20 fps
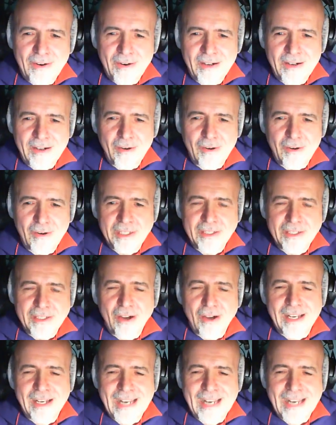
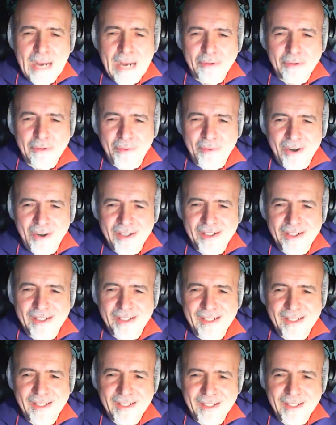horizontal outward,
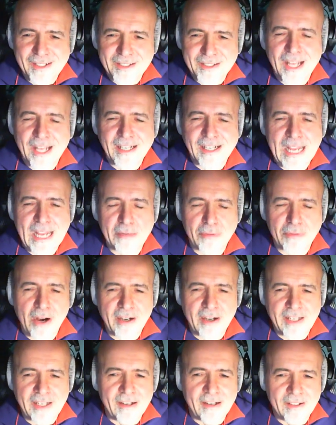and it's not
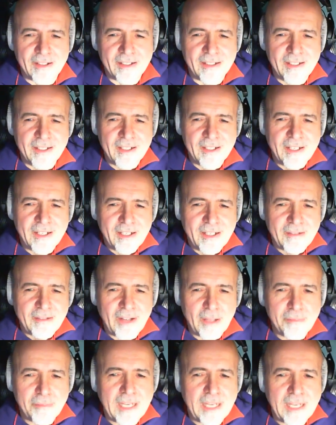hierarchical, while
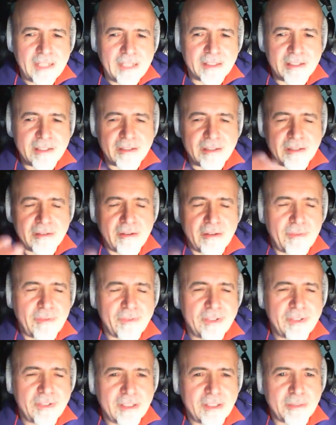males often
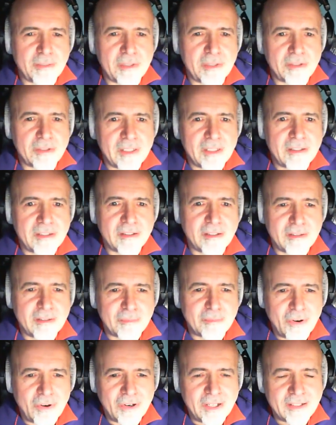experience it
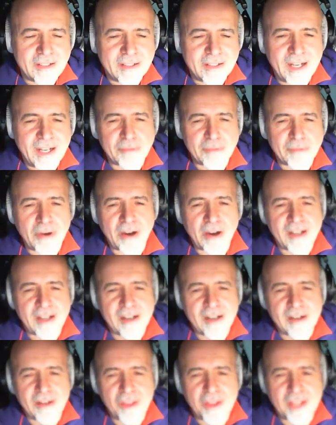more as a hierarchical
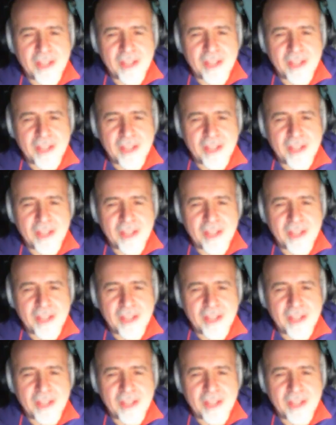thing.